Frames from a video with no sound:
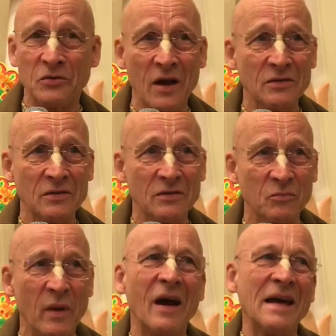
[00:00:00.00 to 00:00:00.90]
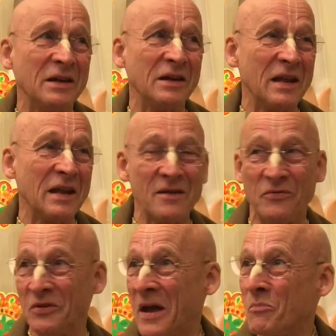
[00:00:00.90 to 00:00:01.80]
But I had to leave the
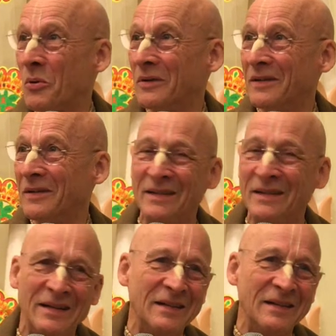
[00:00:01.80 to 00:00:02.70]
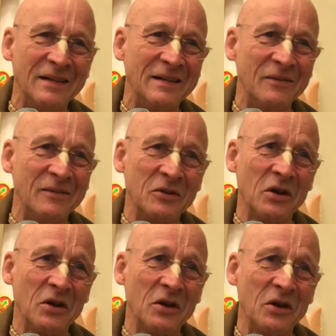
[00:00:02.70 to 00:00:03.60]
temple because
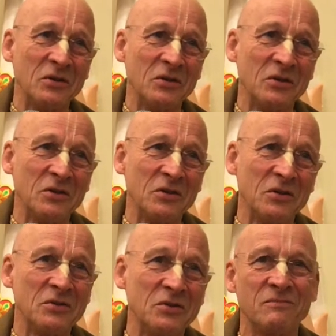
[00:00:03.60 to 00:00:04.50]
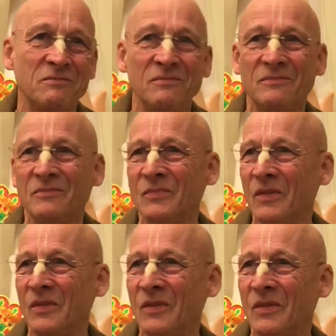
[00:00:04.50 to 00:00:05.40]
I thought, I'll go and find a
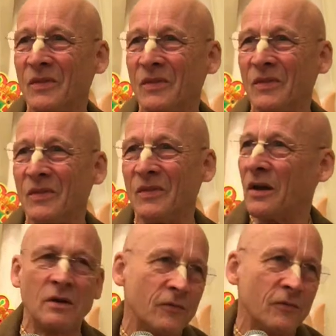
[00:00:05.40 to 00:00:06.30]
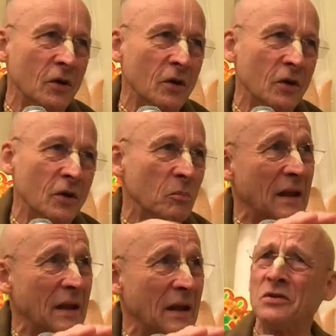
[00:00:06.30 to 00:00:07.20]
place in the sunshine where I
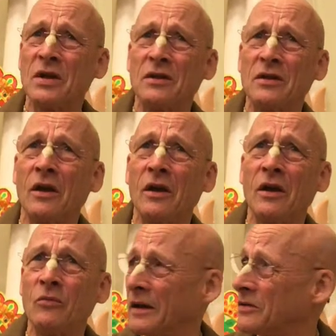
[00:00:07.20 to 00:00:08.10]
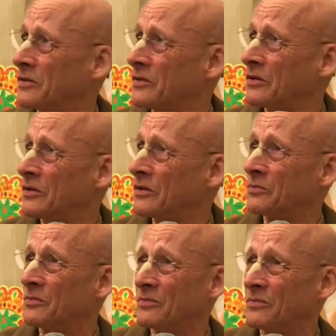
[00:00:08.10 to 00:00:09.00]
can just chant Hare Krishna, but
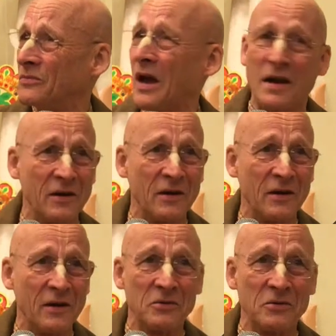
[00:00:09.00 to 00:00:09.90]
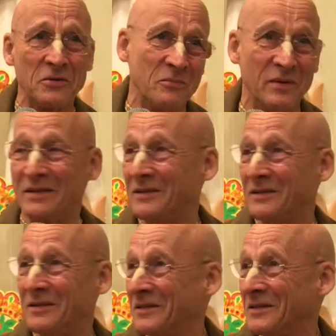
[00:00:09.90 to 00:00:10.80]
it didn't happen because
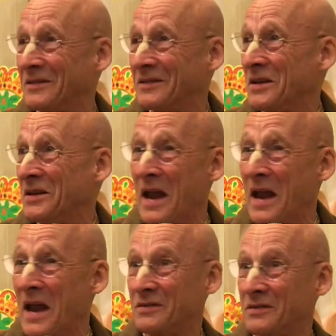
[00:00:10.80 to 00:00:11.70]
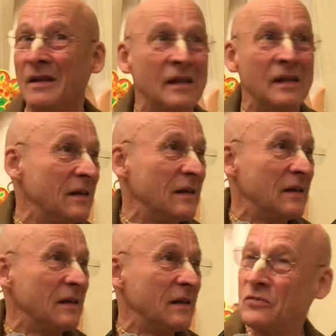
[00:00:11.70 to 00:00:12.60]
every 2 minutes there was a
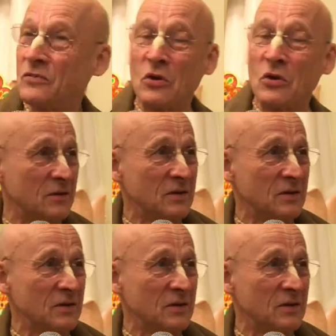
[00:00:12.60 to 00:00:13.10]
devotee that would